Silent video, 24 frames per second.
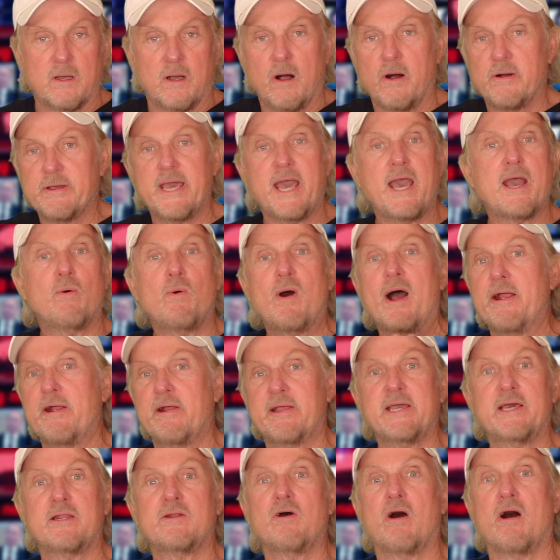Okay, while you're
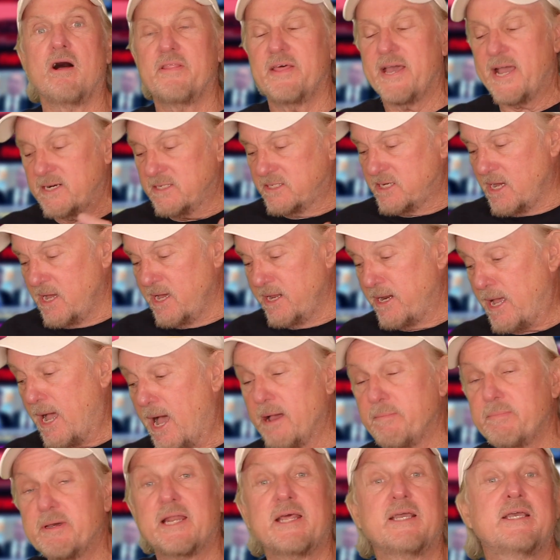getting all that done,
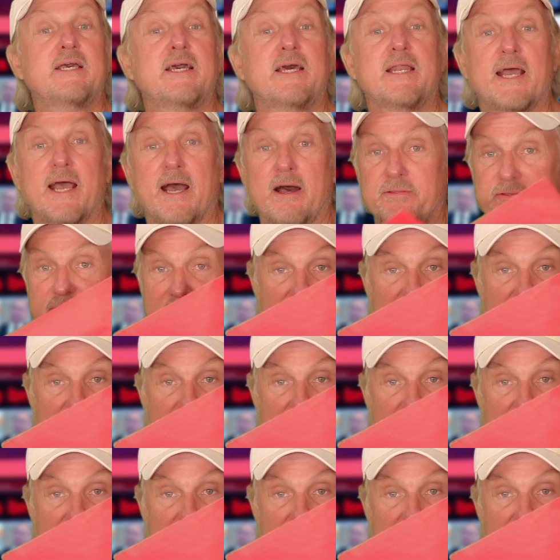I'm going to get out